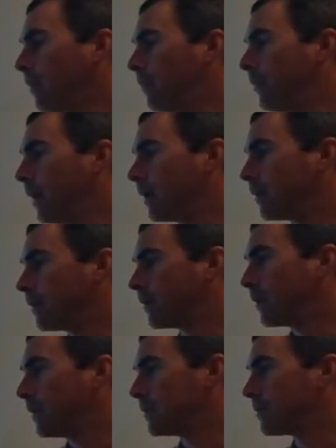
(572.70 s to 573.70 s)
by
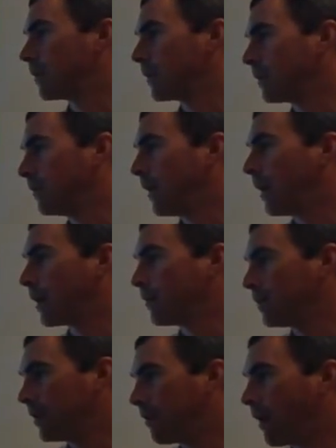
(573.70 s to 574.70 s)
either inserting at the
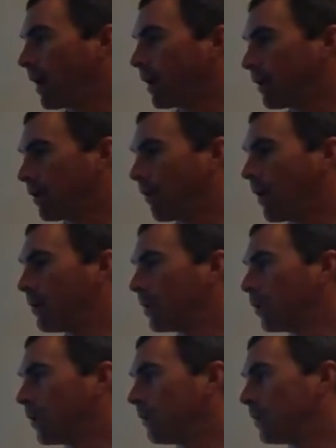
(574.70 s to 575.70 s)
bottom and then dragging and
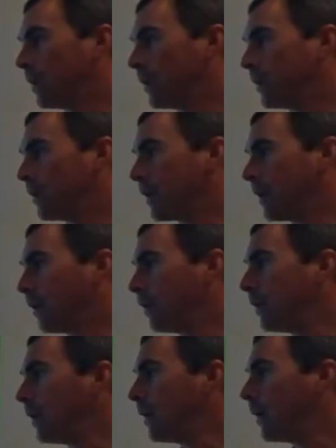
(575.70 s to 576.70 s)
dropping wherever you need it to go,
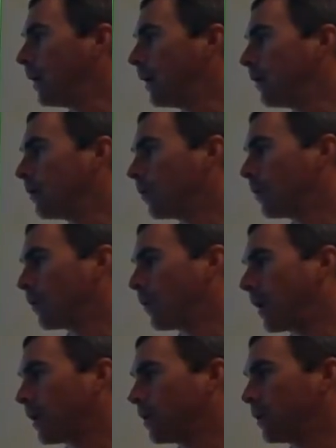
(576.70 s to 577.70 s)
or to
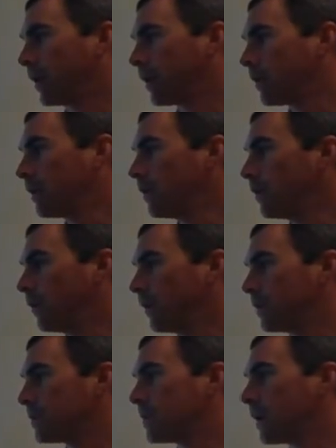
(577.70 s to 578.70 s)
right-click on
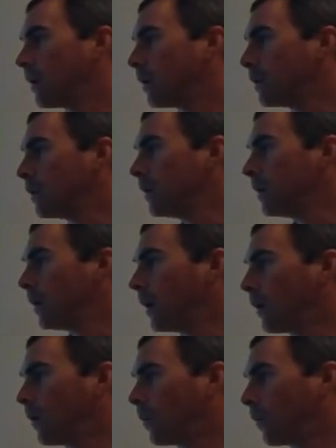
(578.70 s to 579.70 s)
the cell
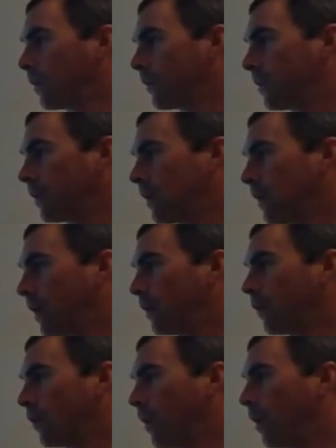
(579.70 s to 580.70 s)
or at
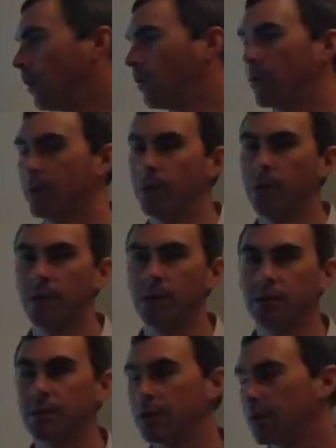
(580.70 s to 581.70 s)
the row where you want to
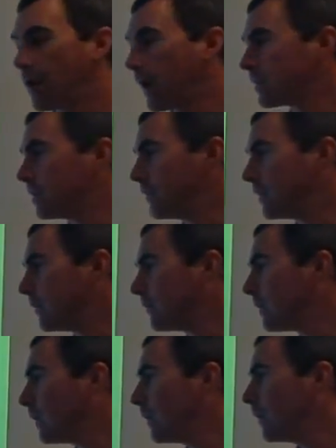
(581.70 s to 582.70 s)
insert your activity.
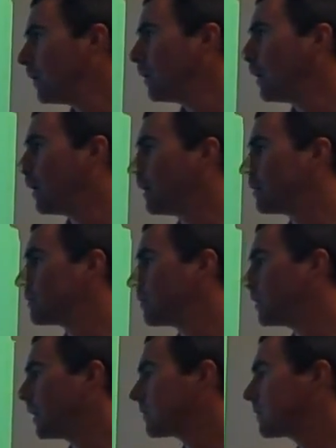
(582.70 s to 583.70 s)
So
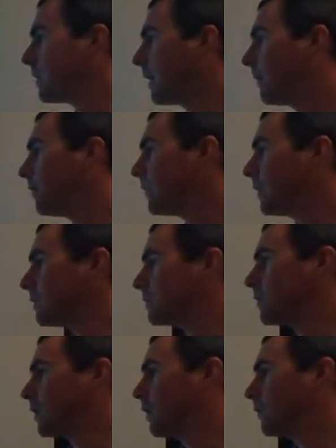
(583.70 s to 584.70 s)
the next step is
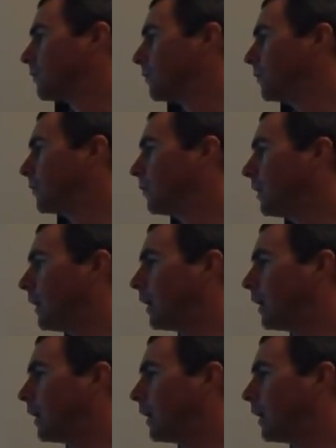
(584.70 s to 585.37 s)
to go through